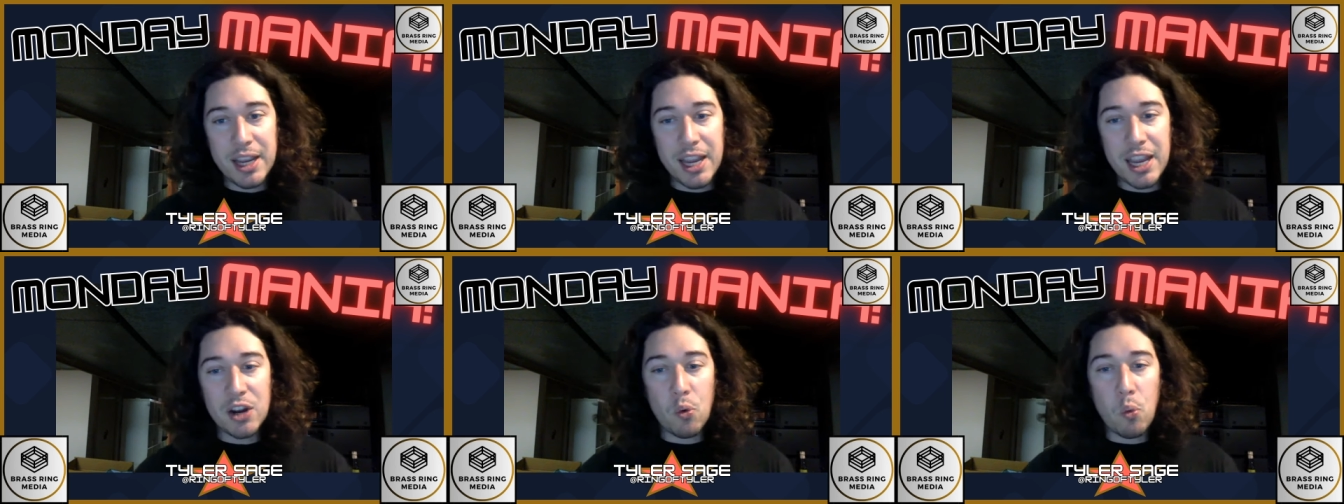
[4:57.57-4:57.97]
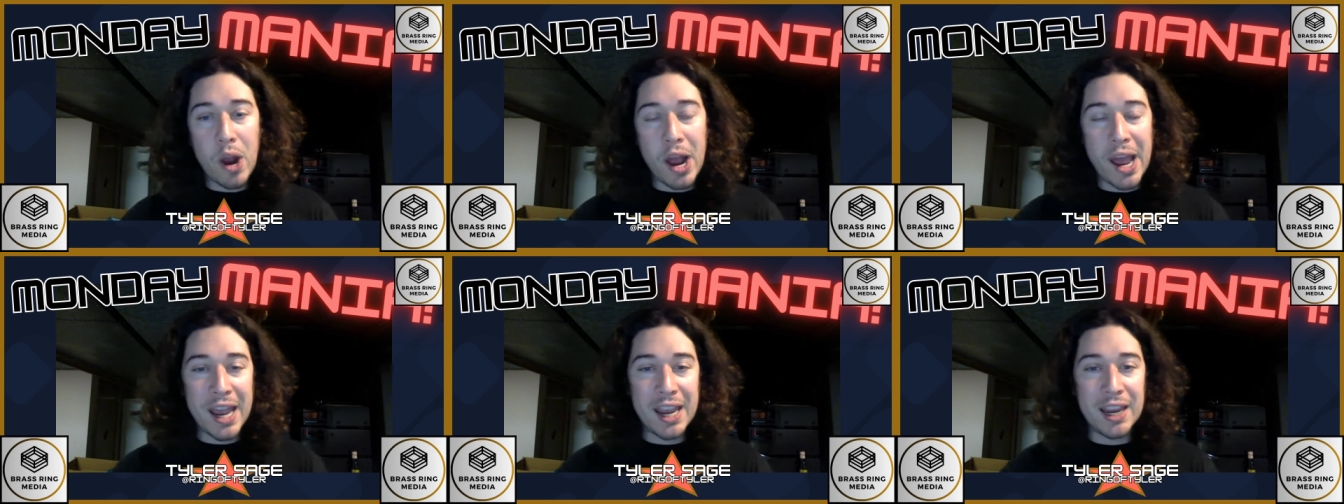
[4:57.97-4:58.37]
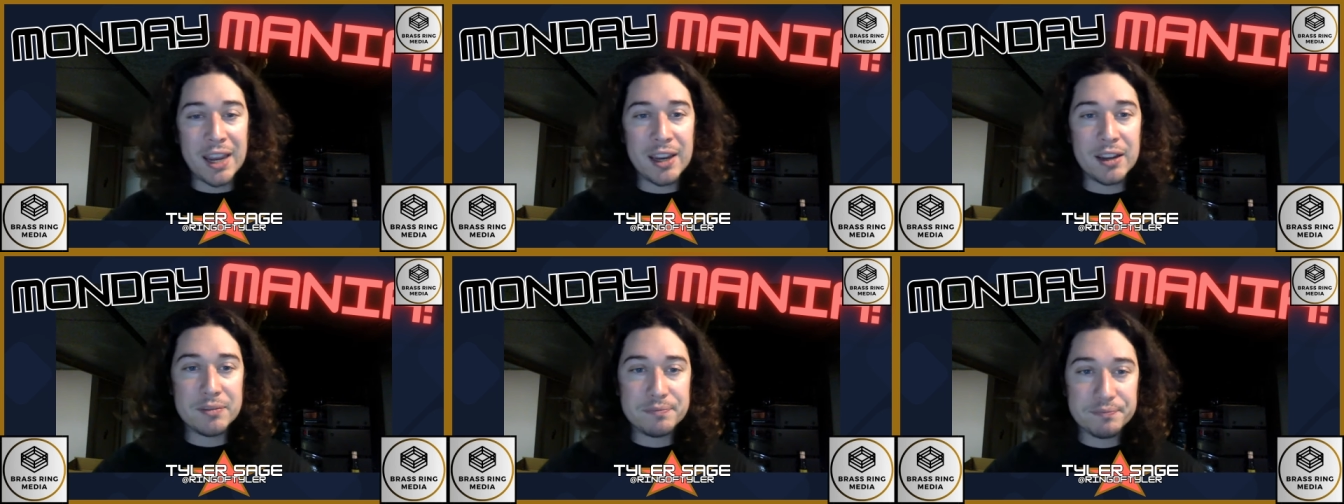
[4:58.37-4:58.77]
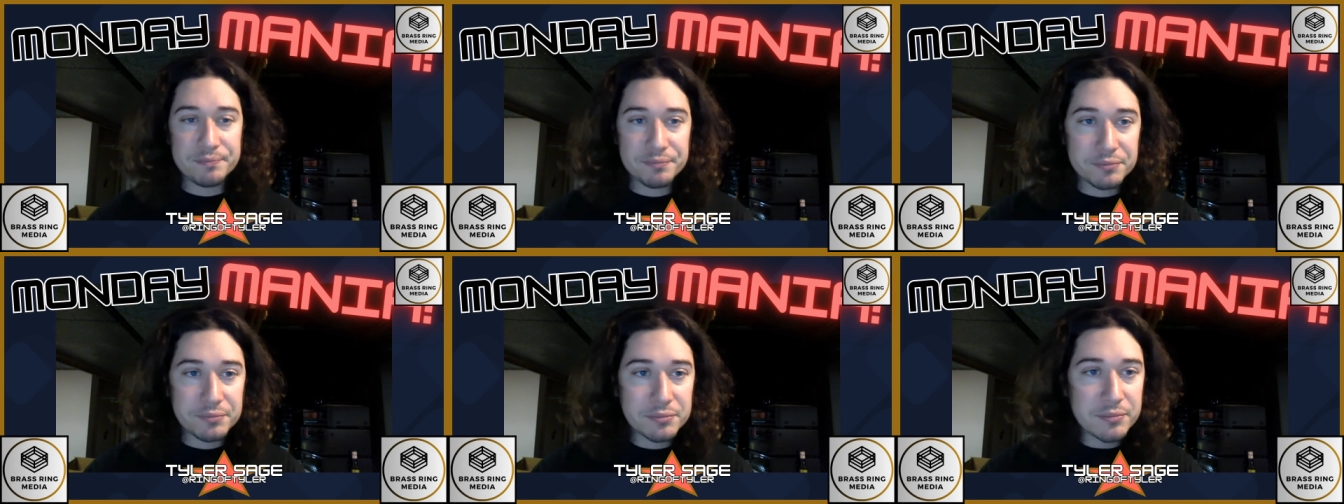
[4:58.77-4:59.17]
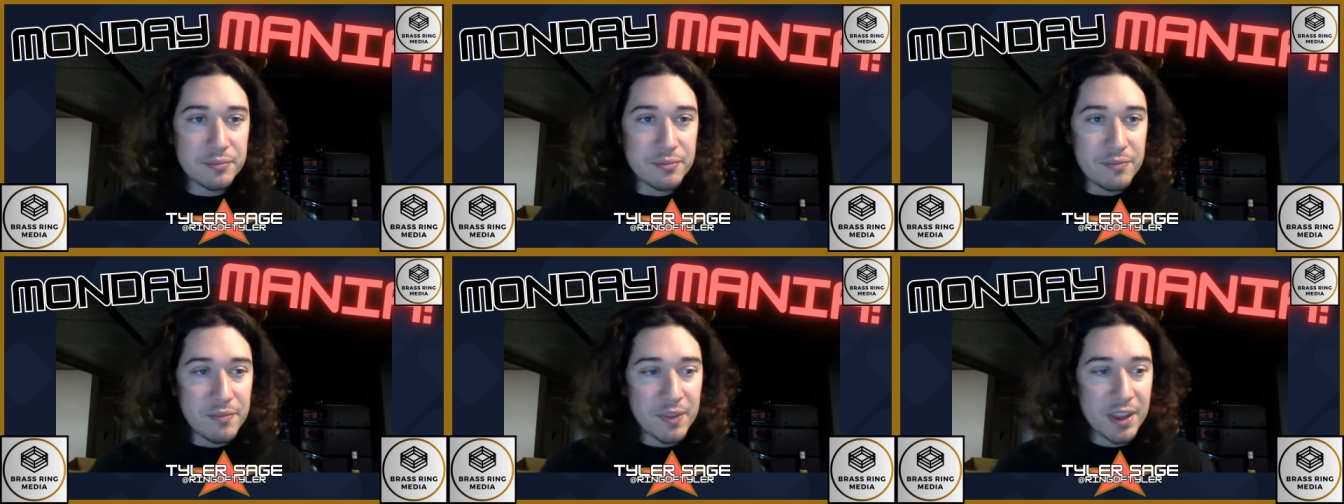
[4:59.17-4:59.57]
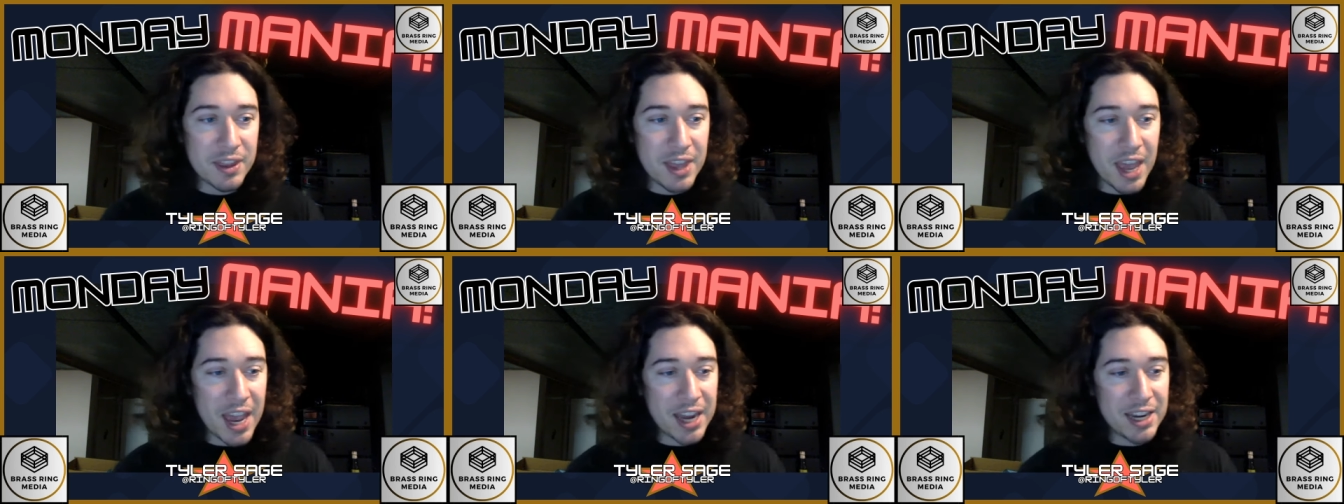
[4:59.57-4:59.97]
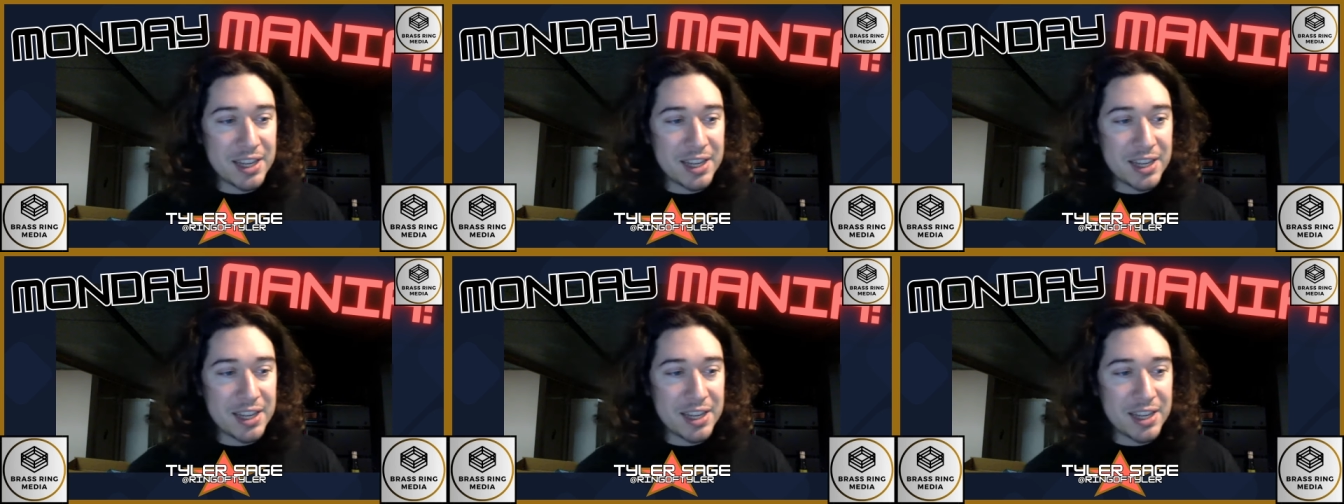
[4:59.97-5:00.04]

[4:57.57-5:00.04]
in a way that